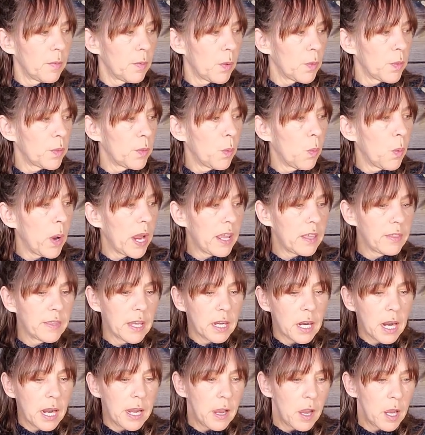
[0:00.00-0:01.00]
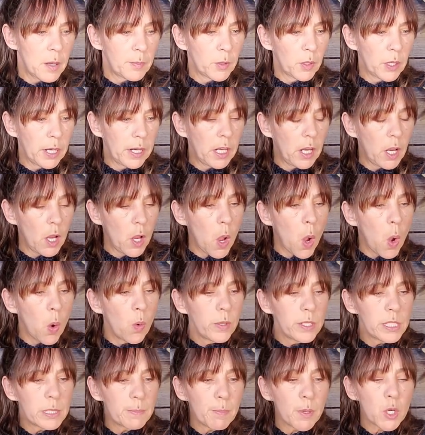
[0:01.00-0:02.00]
the way that I operate, I
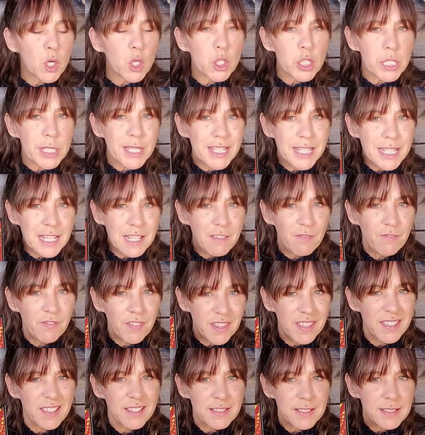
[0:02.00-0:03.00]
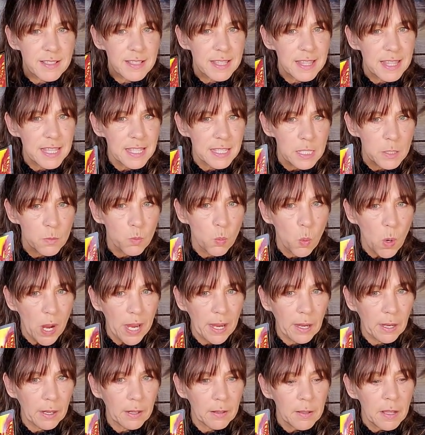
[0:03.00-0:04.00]
always perceive things this
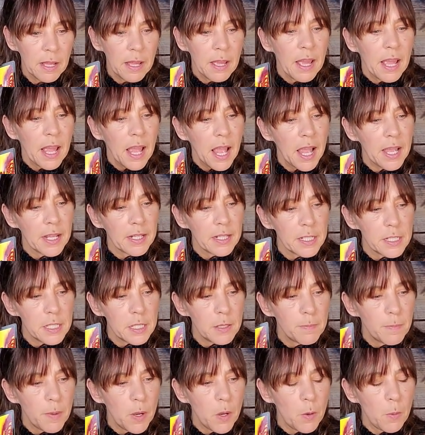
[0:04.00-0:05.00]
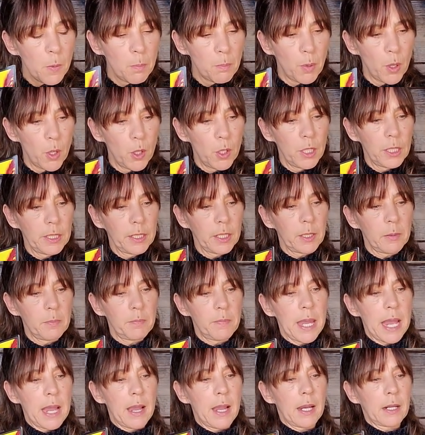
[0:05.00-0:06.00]
way. And it's about pulling
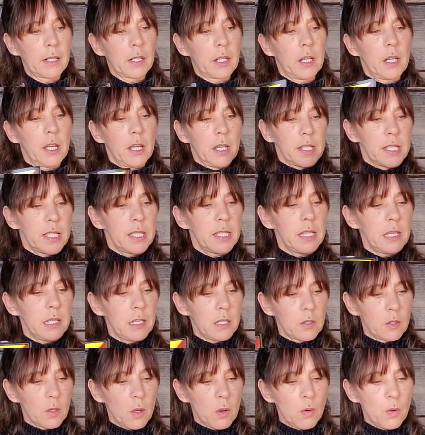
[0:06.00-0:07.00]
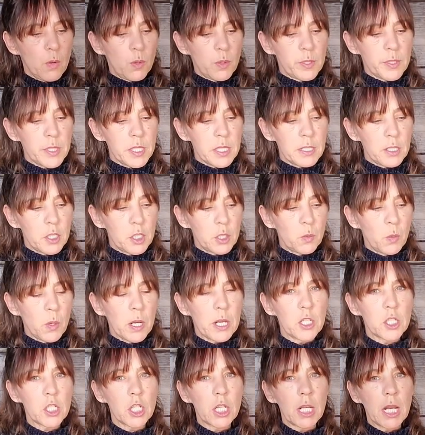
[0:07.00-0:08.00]
back, seeing the whole
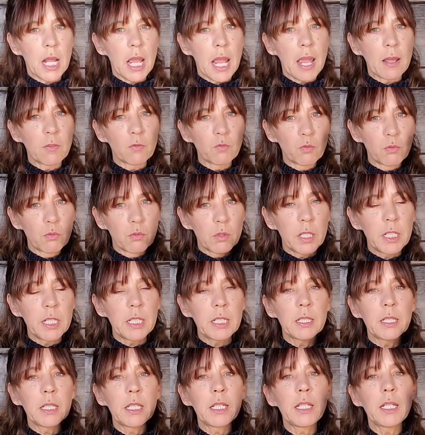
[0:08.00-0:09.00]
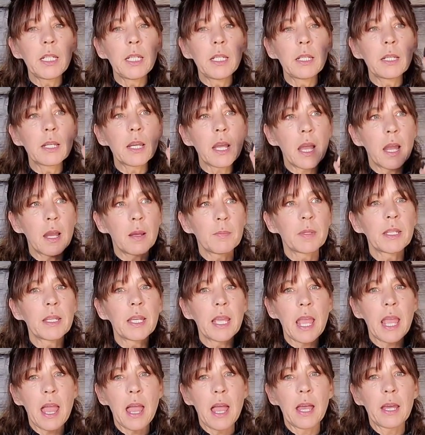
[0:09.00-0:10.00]
situation and really
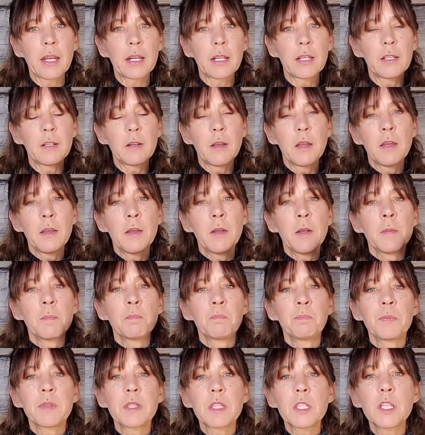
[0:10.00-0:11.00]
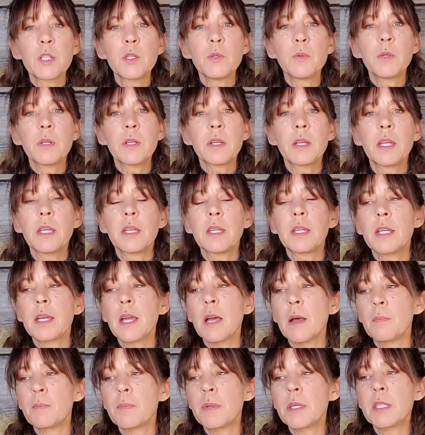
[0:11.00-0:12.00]
coming at it to
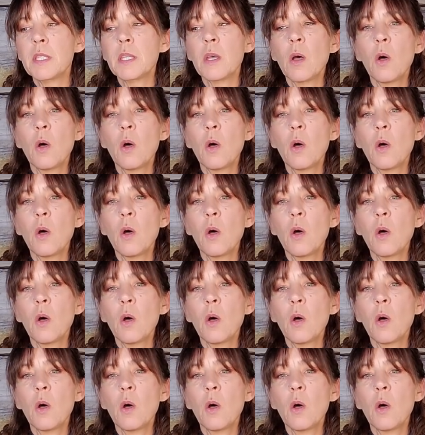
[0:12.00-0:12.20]
encompass a